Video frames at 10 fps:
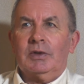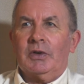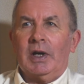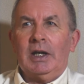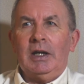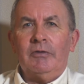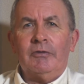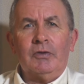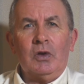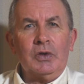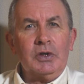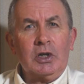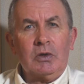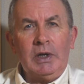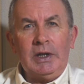crikey, 400
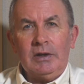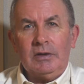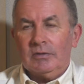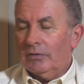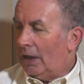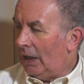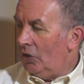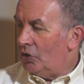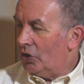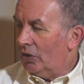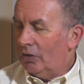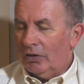quid each.